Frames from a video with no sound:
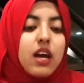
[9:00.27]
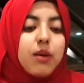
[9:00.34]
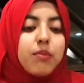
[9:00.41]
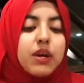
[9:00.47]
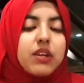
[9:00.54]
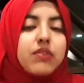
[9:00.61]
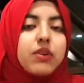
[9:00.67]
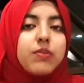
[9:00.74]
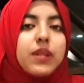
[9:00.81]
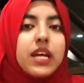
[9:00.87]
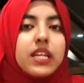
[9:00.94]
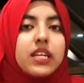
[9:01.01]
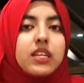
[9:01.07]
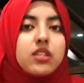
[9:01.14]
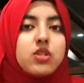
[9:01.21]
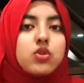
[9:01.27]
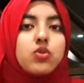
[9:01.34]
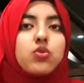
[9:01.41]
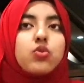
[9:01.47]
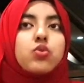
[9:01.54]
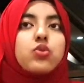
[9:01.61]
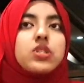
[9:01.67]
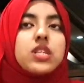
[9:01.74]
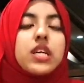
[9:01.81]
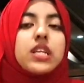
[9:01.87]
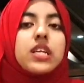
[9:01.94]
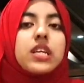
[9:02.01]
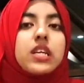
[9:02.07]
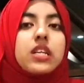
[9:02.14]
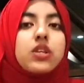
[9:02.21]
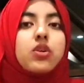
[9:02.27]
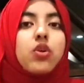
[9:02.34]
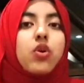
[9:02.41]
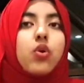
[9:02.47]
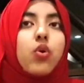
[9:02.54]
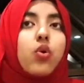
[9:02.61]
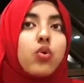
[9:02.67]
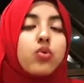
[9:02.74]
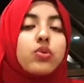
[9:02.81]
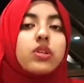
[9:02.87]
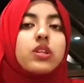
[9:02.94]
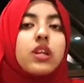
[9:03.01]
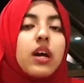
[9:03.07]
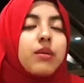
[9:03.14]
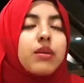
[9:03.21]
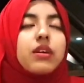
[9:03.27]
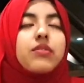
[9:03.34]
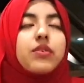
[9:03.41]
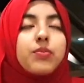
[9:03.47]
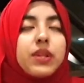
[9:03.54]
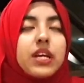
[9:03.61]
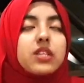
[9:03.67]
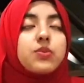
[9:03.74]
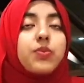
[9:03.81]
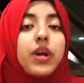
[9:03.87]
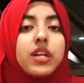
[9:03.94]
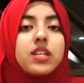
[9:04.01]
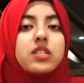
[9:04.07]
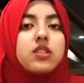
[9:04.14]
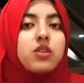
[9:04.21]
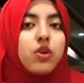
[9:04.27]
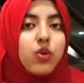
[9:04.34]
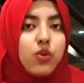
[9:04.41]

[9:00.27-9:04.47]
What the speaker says: But if you're planning to study in your own, if you're planning to practice in your